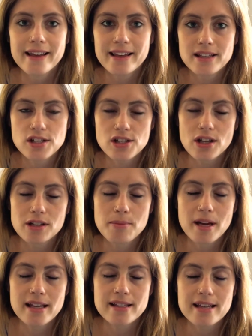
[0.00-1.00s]
It just all
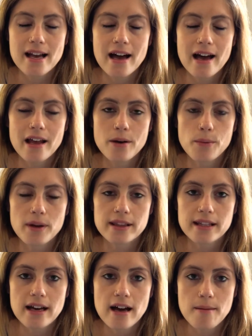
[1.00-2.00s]
depends on what
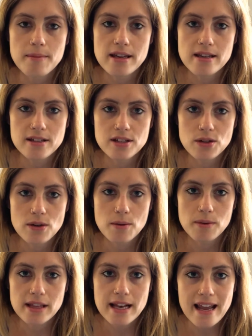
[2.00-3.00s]
the hubby is doing
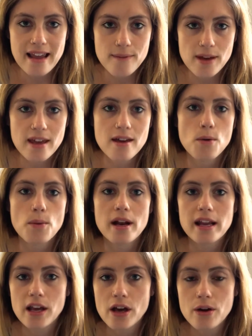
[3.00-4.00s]
with the Navy when
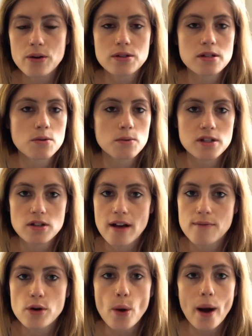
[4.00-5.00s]
he goes. We still
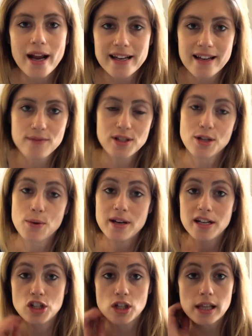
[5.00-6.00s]
have no idea if he's
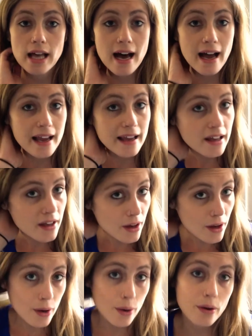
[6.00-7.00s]
going in July
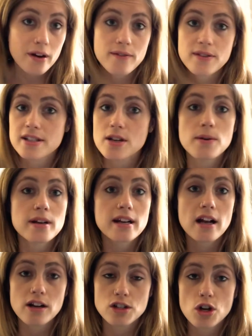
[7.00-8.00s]
or if he's going
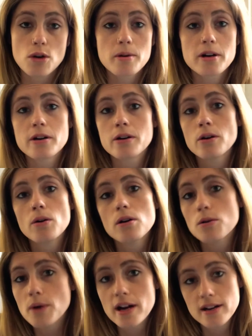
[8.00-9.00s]
in October
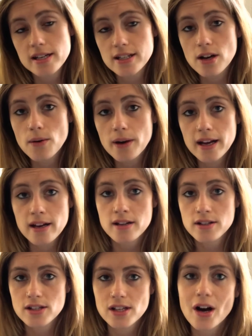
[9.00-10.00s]
or where he's going.
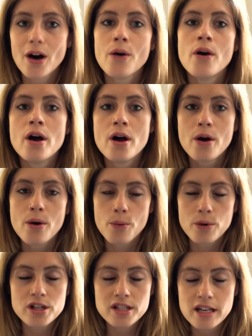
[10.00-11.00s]
So
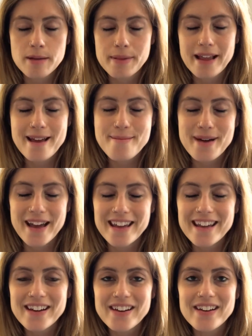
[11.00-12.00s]
we're just gonna play it by
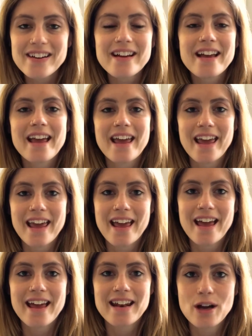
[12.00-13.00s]
ear
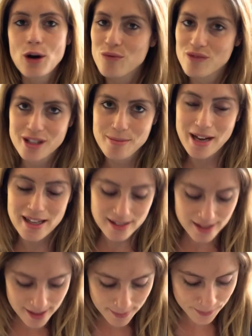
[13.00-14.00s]
and hope for the
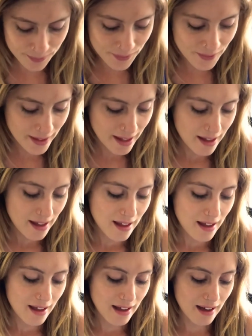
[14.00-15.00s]
best.
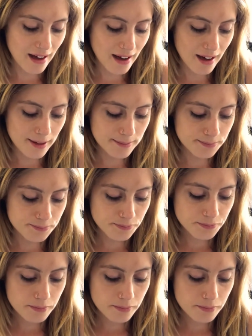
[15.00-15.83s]
And